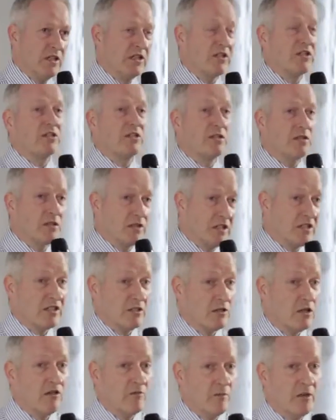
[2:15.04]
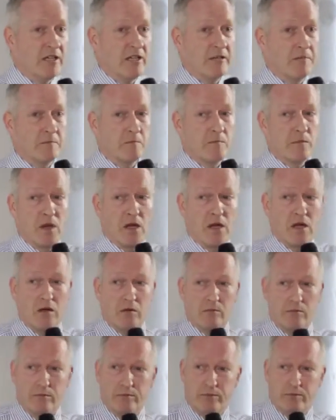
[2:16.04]
Now that's a lot of money,
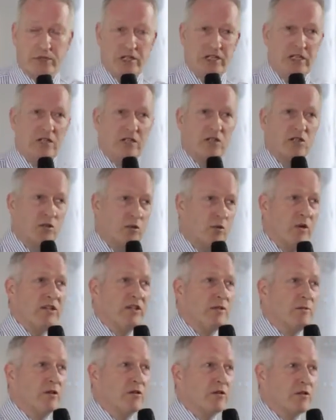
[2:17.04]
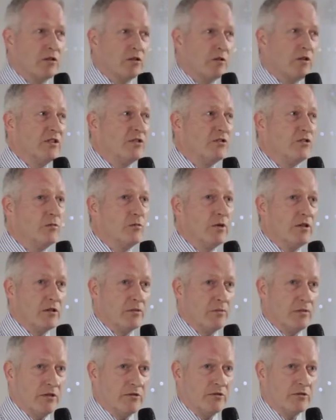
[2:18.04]
but it ain't 20 billion or 22
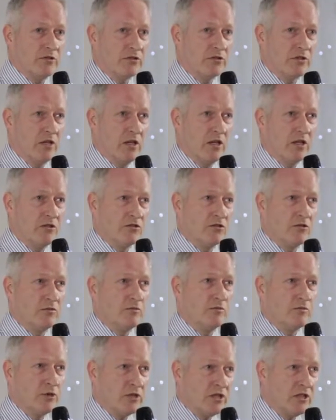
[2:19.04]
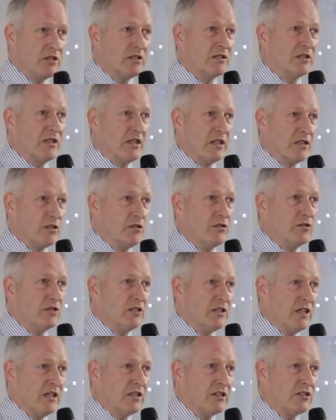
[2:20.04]
billion pounds. So putting it into that
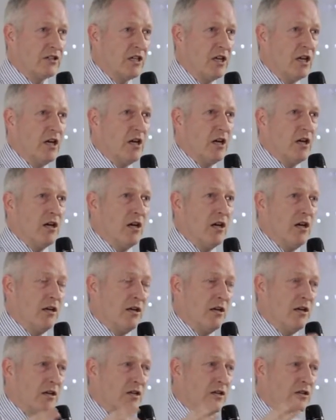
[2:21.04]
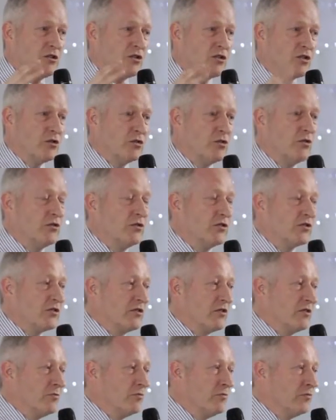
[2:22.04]
context, it
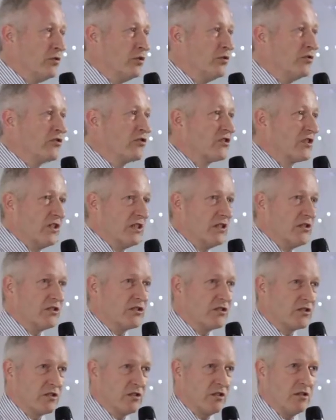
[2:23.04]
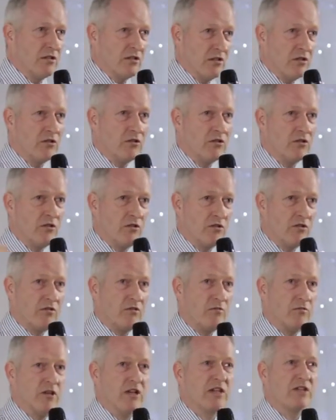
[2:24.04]
shows that both sides, or
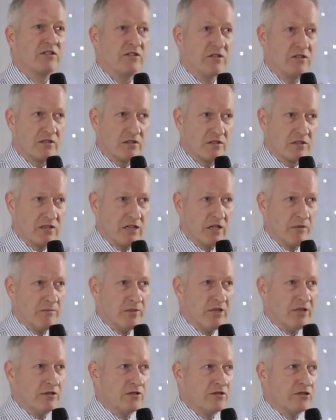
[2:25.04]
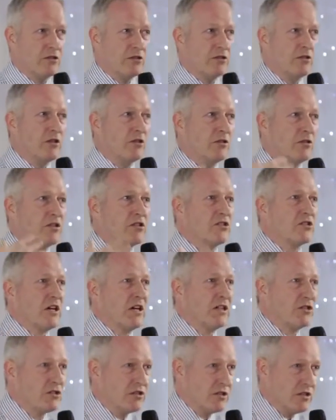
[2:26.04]
that the Brexit campaigners are
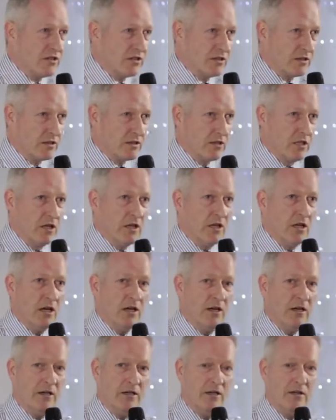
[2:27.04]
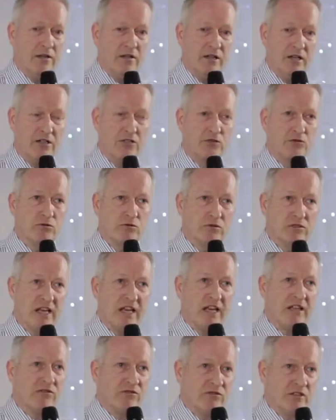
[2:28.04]
exaggerating the actual
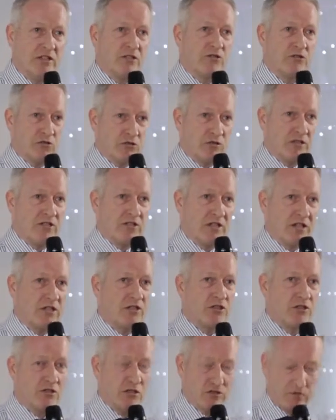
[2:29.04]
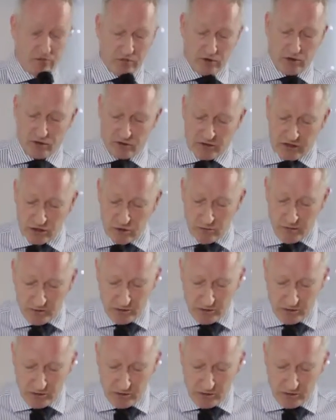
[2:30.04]
net financial transactions of EU